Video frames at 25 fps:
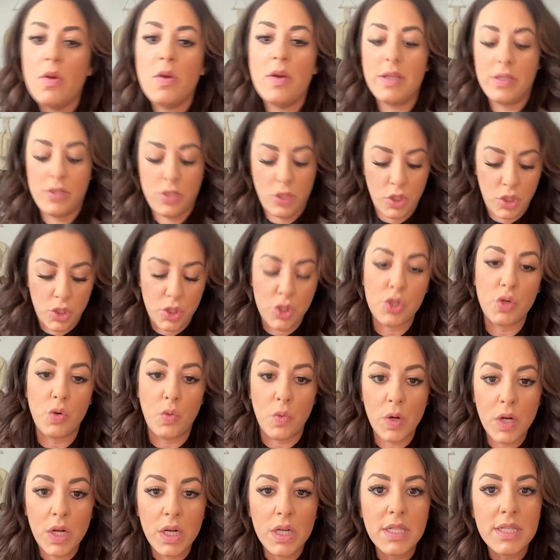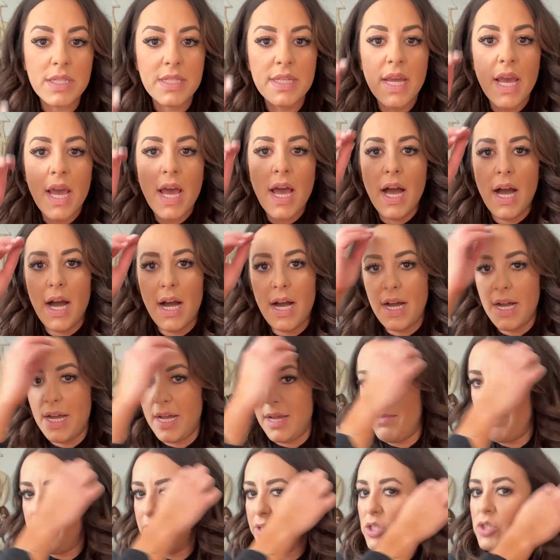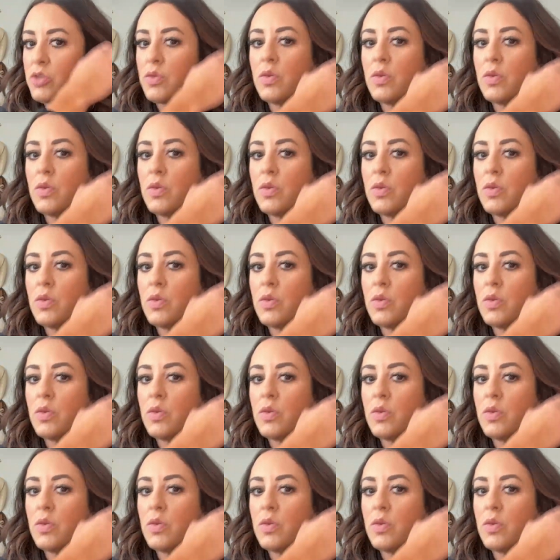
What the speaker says: Moo is their shorts. Their